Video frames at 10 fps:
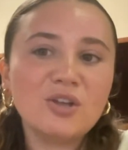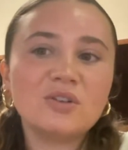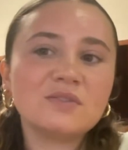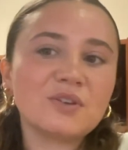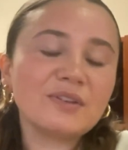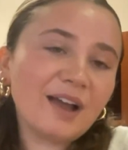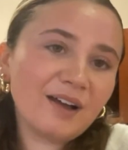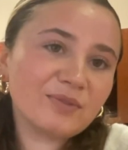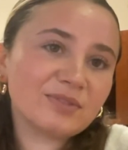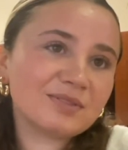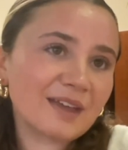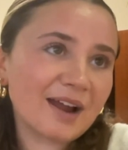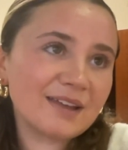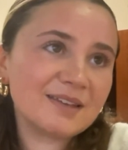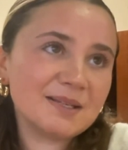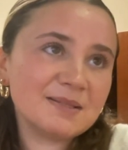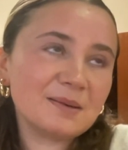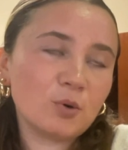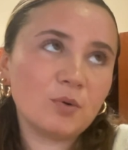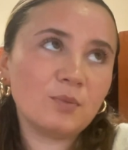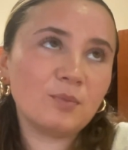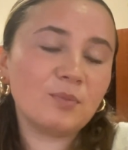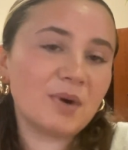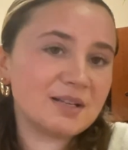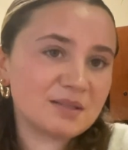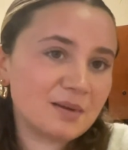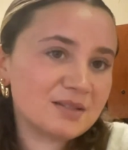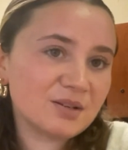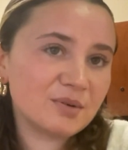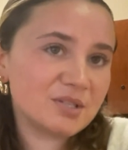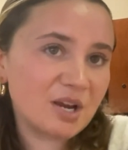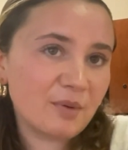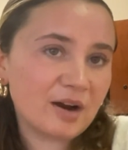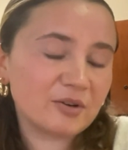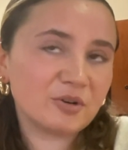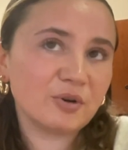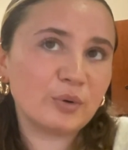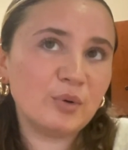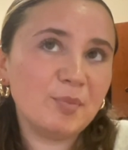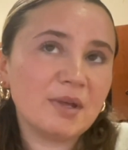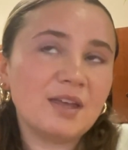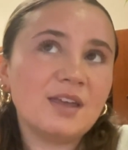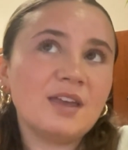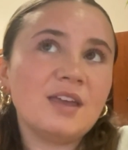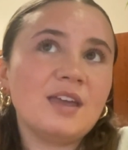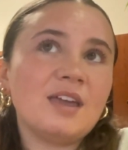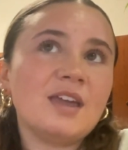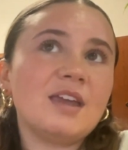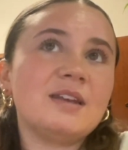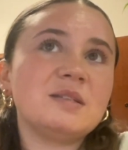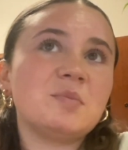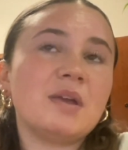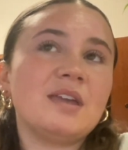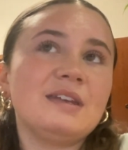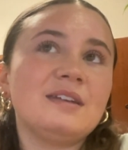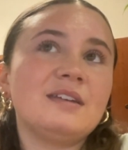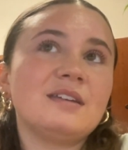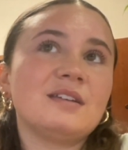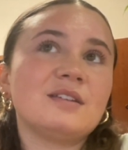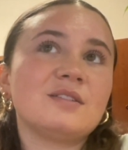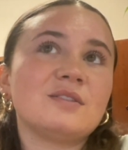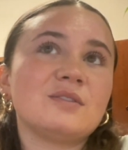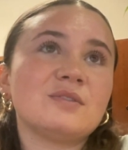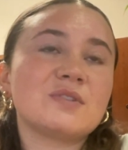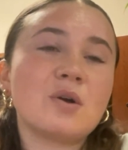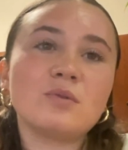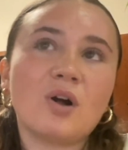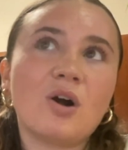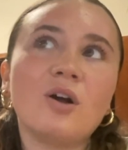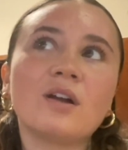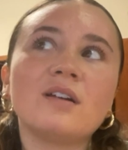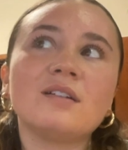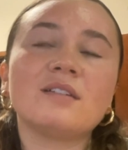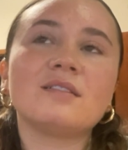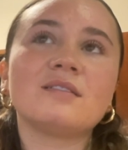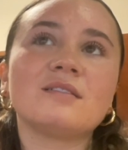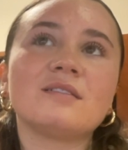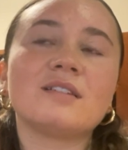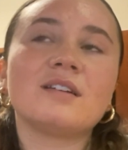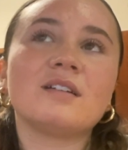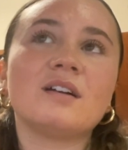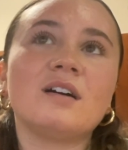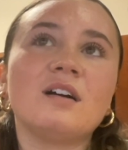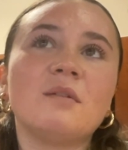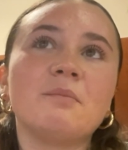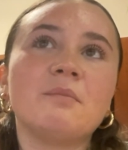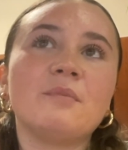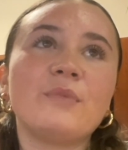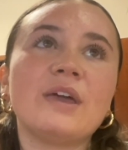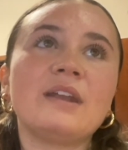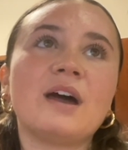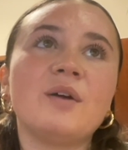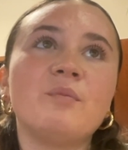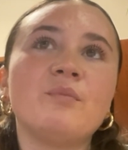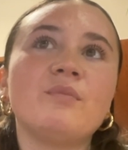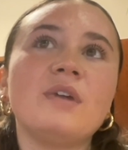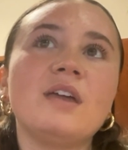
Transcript: So yeah, that is my semester of J. Wagner Group. It has been so long, and I'm